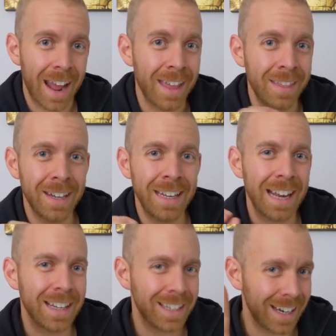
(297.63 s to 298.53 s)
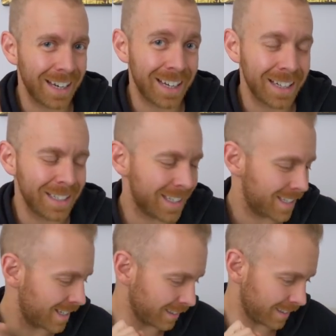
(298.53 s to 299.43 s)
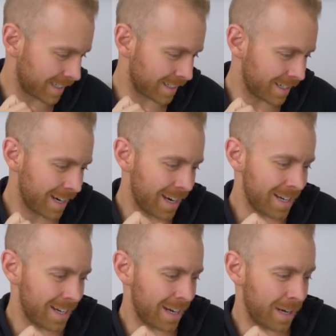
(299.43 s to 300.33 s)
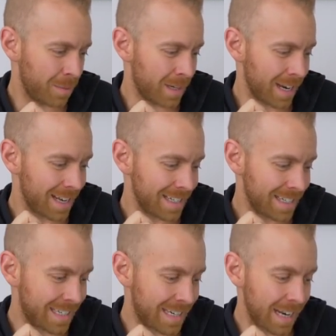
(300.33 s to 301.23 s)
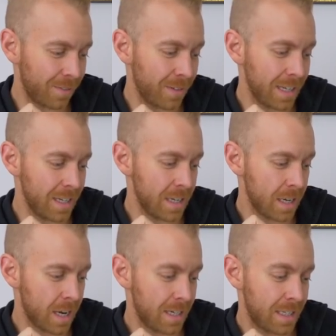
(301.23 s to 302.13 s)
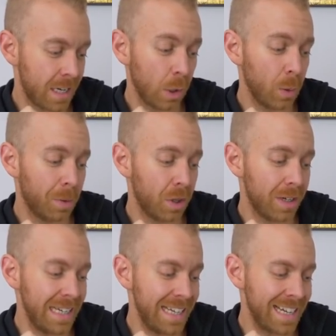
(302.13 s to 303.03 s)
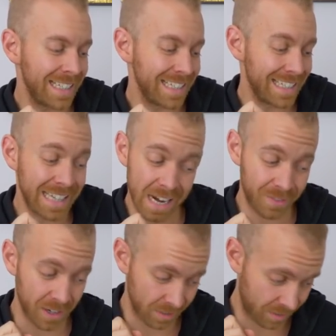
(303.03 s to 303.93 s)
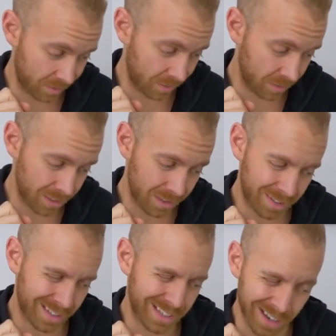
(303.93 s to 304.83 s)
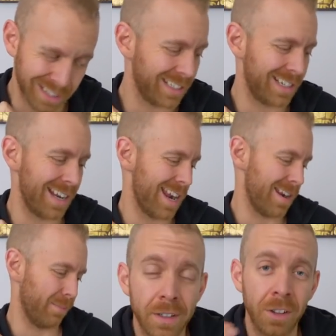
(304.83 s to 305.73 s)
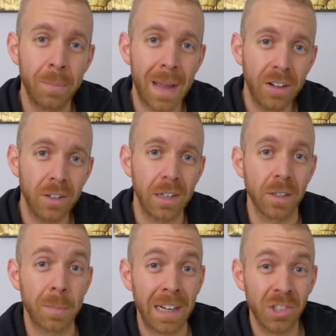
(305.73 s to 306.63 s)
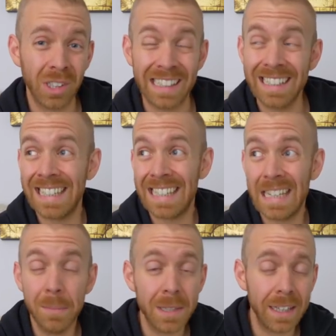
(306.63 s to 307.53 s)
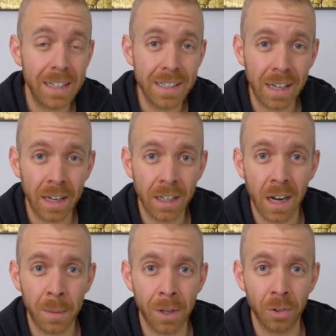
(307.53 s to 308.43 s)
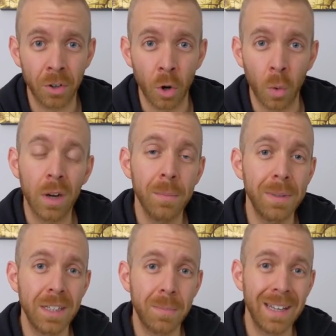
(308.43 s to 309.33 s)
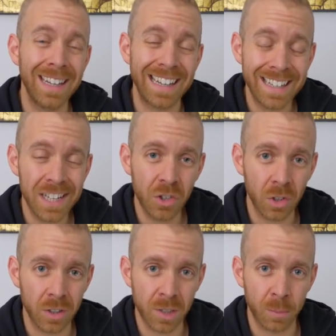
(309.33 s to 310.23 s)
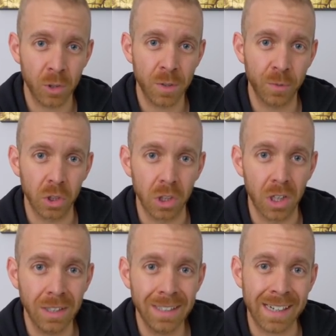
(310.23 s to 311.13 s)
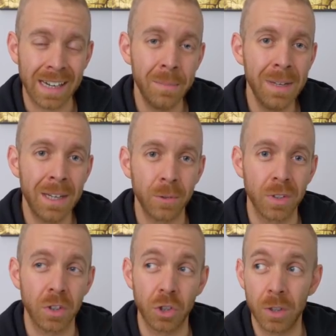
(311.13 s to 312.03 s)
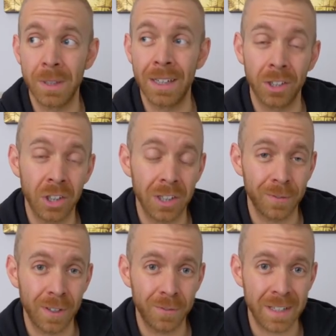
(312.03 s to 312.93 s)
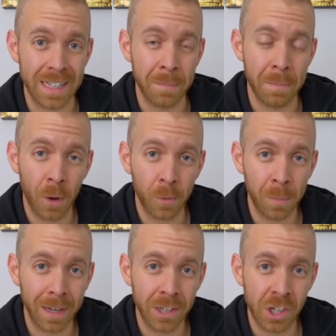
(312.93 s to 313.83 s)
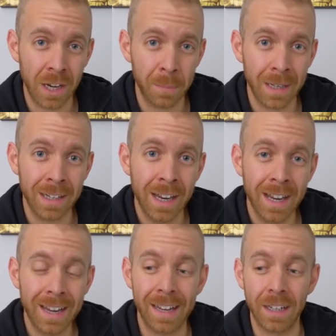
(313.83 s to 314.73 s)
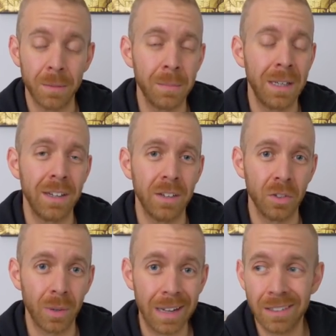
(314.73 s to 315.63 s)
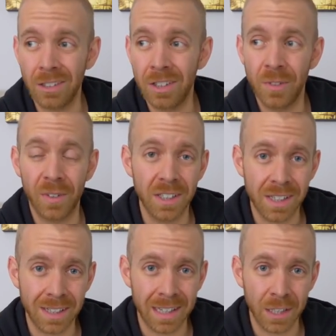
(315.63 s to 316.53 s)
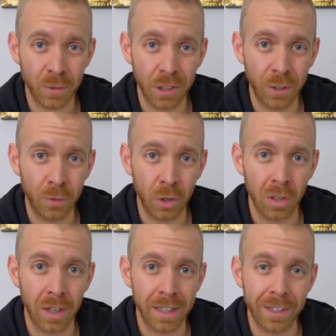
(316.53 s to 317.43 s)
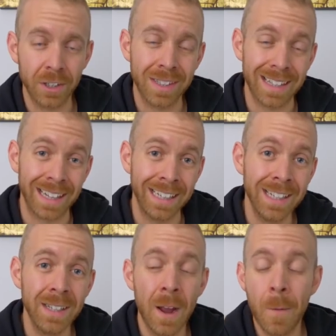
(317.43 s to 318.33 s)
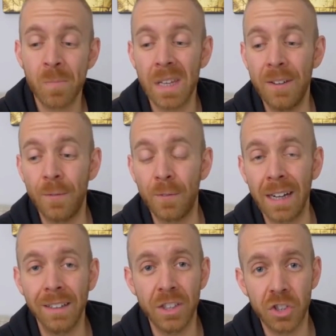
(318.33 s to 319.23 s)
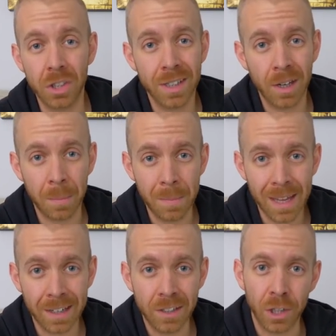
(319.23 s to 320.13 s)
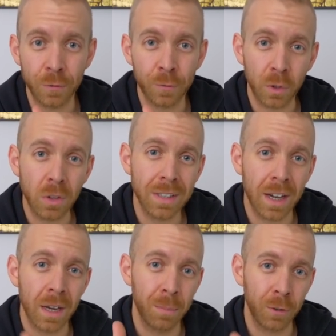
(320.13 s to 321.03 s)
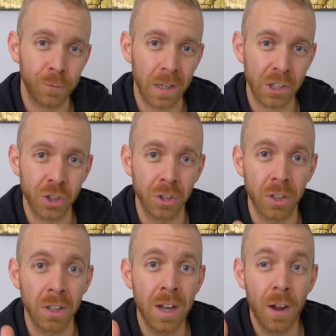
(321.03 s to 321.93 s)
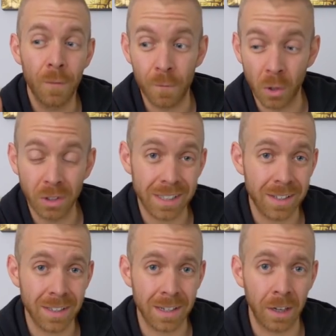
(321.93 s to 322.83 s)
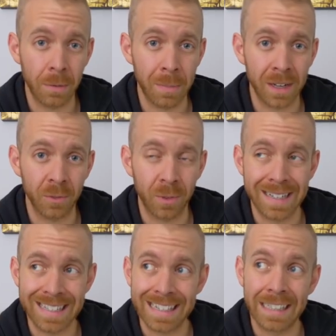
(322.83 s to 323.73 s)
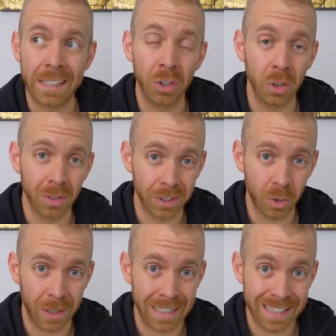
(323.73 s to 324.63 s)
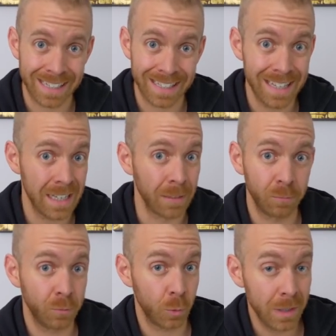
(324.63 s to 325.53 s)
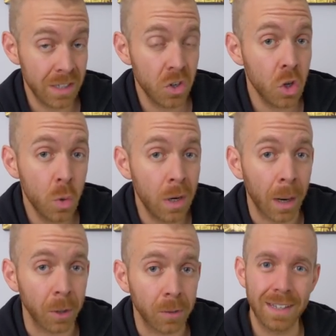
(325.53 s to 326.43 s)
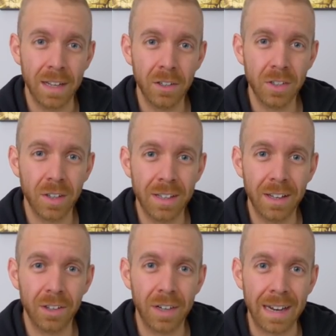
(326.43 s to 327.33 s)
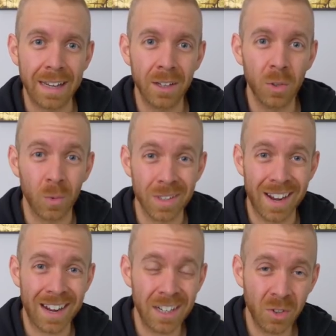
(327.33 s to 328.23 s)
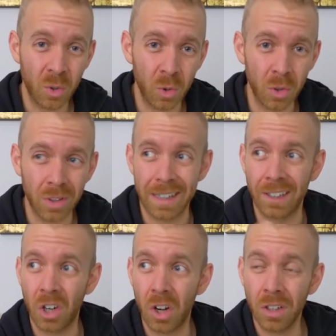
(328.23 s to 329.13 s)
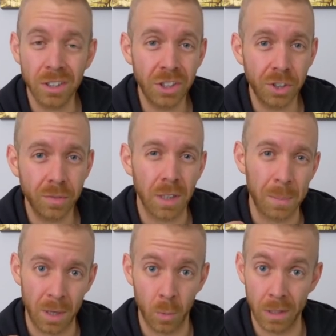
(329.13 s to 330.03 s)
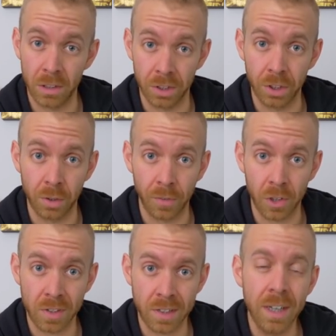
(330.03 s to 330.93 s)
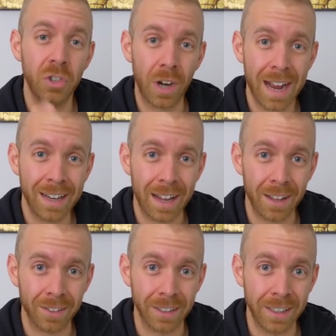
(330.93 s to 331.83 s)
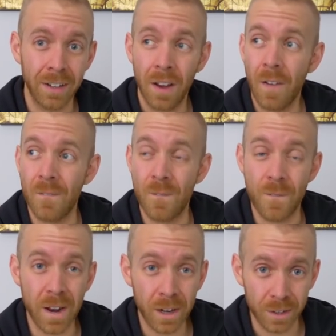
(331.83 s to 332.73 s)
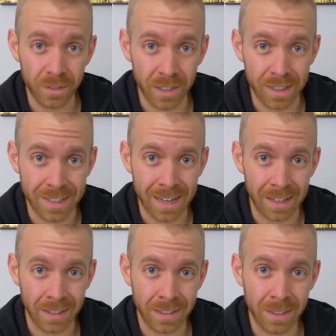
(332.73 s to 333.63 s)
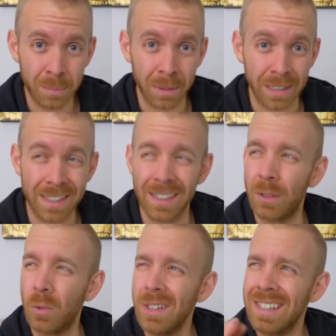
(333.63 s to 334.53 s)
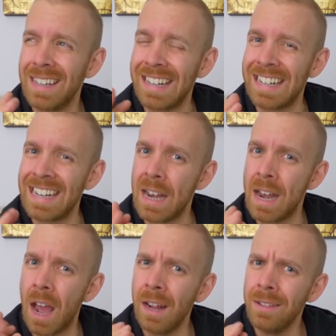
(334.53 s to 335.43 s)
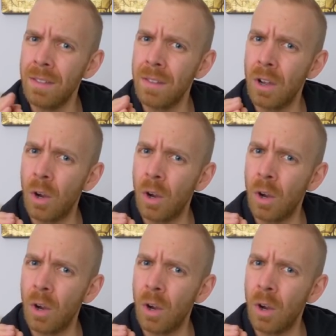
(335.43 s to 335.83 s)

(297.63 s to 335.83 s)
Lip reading: And then he has a consultant named David Tilbury Davis. Solid name. Now their backgrounds. Patrick Lange seems like he's kind of come out of nowhere, but he's been in endurance sports for a long time. He was the German under 15 mountain bike champion, and he competed in duathlons very successfully for a lot of years. Thing is, he finally just committed to full-time professional full-distance Ironman racing in early 2016. Recent newcomer. Sanders, on the other hand, was a high school and college, up here we call it university, track athlete, very, very talented, placing, I want to say, 9th